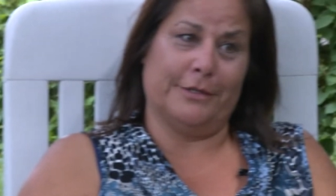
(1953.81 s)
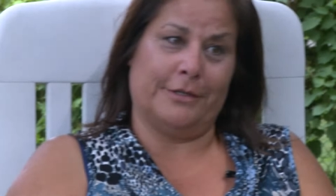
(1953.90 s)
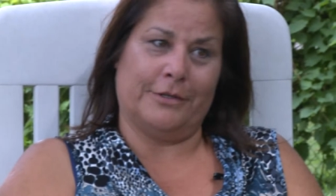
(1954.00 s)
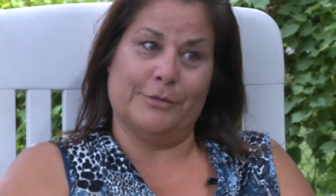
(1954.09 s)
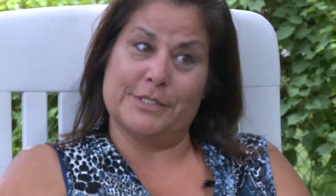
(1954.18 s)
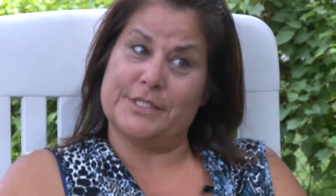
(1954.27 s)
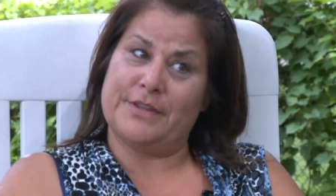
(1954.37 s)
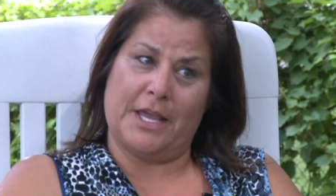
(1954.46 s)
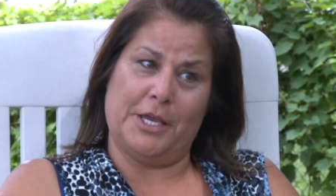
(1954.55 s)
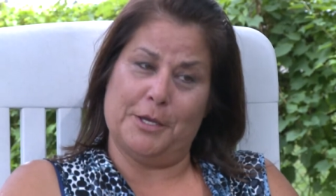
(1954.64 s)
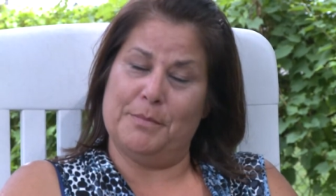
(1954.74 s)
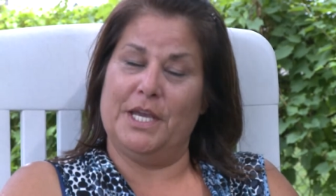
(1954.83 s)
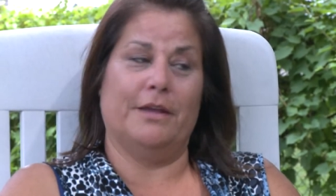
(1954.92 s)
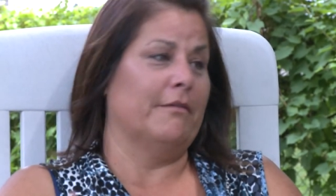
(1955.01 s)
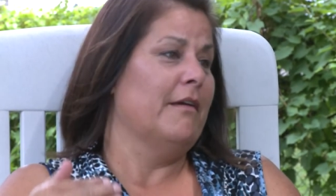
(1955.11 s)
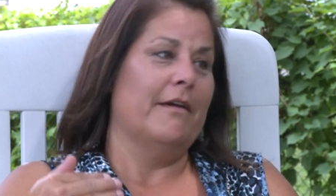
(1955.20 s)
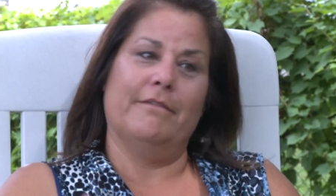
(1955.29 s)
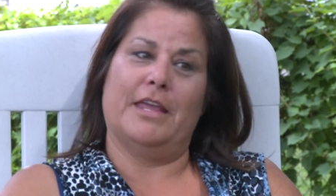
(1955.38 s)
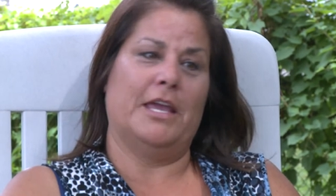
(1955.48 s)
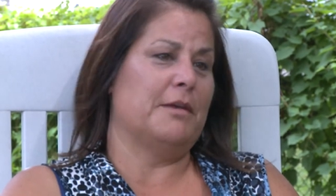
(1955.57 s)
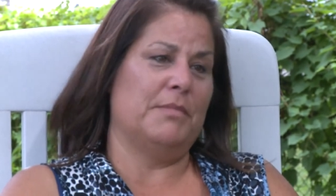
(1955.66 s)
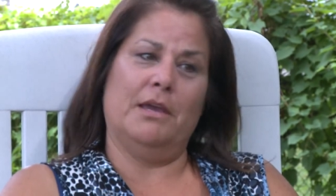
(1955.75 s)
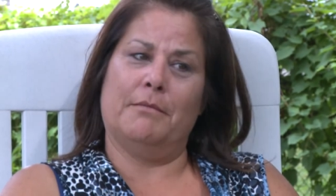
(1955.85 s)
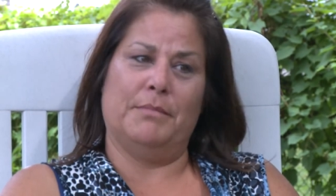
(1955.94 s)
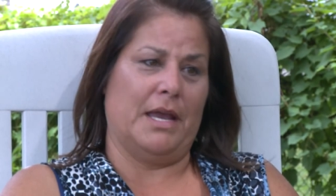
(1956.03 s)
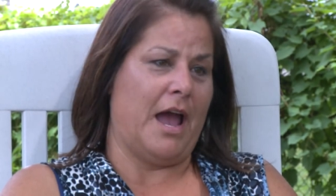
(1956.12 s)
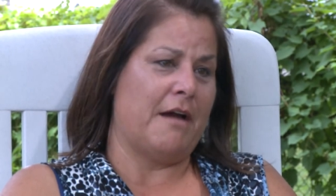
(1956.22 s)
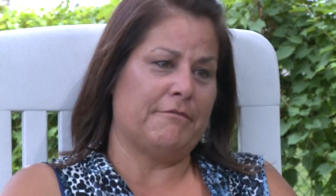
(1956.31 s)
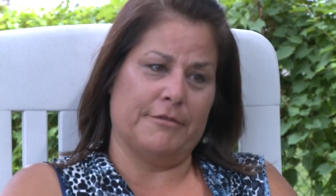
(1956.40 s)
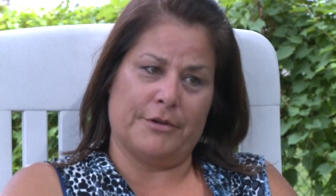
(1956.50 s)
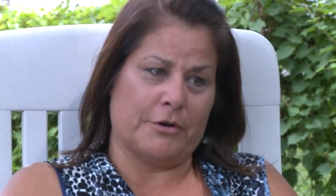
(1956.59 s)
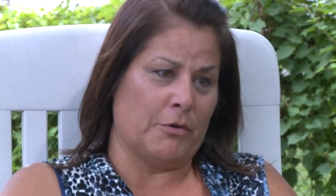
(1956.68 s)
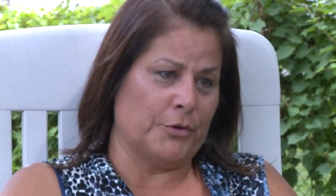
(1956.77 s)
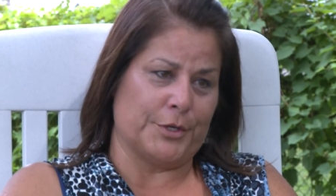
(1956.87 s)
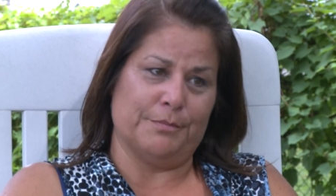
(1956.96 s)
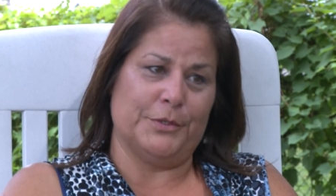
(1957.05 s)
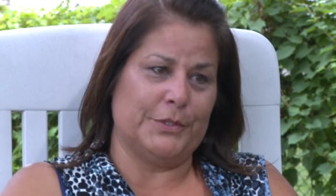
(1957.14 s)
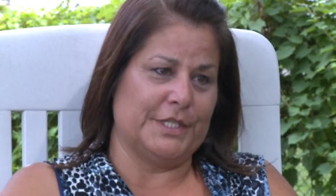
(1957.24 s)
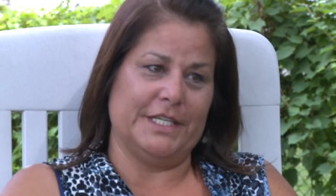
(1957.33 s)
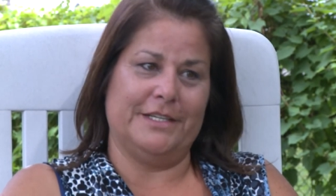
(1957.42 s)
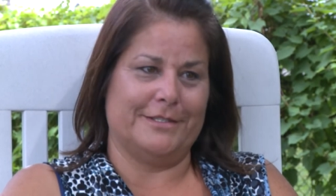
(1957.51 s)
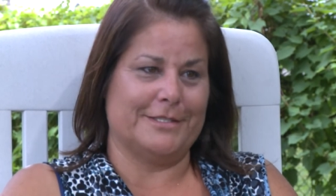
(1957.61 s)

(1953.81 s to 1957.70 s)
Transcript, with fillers: They're always thanking me and thanking me on behalf of their whole community and